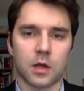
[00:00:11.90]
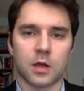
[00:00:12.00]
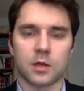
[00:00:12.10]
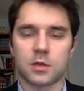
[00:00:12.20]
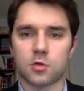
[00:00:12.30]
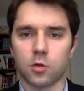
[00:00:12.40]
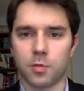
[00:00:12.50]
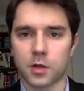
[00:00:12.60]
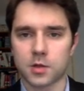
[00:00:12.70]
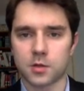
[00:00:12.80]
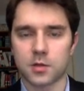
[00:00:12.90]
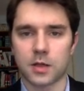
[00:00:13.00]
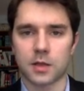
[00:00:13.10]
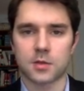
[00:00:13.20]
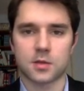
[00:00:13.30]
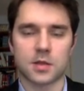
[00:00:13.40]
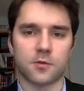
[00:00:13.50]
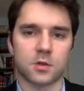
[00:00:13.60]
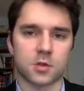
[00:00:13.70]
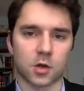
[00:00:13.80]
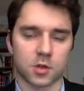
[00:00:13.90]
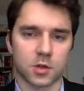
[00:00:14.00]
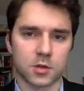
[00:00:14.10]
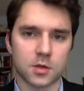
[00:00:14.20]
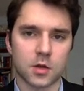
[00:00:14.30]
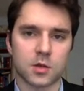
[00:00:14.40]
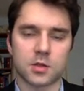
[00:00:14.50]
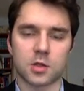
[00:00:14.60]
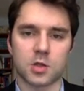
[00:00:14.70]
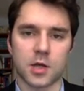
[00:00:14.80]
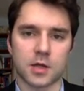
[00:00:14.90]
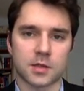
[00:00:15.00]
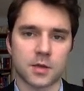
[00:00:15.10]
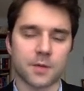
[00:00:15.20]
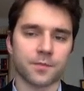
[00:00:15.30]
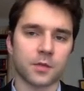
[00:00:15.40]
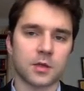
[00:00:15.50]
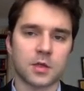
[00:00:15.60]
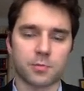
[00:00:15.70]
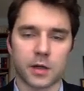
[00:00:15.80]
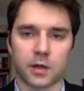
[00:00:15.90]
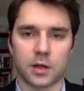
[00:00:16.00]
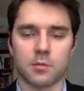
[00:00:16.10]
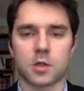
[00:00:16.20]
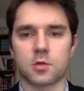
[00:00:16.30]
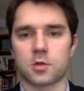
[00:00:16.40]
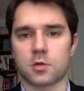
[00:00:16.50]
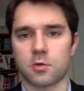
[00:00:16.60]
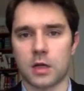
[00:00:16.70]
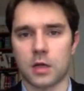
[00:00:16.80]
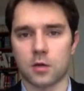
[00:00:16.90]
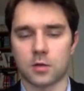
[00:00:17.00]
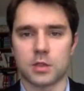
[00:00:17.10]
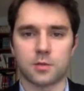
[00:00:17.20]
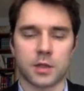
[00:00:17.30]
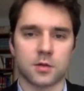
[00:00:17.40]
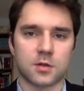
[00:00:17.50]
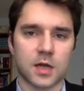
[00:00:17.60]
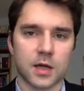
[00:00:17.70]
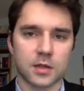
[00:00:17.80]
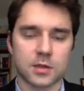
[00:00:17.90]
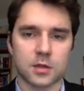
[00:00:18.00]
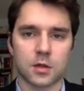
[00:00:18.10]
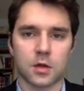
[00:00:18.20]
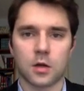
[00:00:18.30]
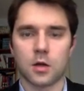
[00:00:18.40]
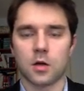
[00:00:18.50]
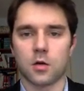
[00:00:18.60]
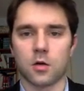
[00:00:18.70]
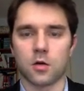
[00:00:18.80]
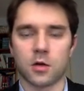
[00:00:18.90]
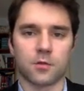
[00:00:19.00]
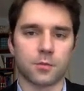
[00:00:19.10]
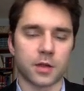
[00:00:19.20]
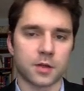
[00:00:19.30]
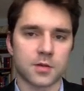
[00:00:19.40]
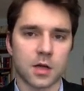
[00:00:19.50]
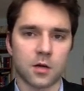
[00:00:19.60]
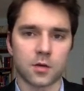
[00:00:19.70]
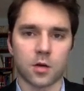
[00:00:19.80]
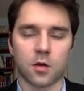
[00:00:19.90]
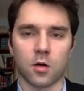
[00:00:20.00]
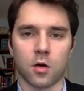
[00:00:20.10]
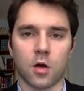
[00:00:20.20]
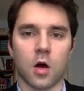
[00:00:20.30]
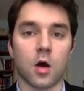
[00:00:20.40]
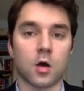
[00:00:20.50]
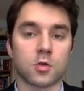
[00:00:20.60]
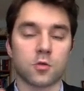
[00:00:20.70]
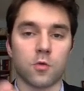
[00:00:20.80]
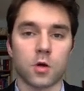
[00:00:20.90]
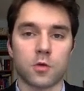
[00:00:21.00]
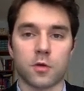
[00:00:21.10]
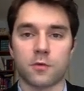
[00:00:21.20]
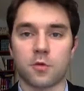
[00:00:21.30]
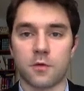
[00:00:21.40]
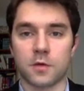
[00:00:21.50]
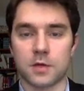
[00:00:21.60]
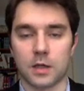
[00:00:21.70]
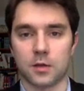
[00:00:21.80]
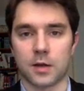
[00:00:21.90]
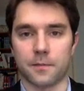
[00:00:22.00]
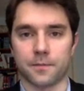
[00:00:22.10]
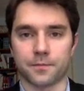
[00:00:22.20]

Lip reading: And this toolbox contains several instructions, such as displaying an image on the screen, or displaying the text, or even playing a sound, or how to work with gravity in the game.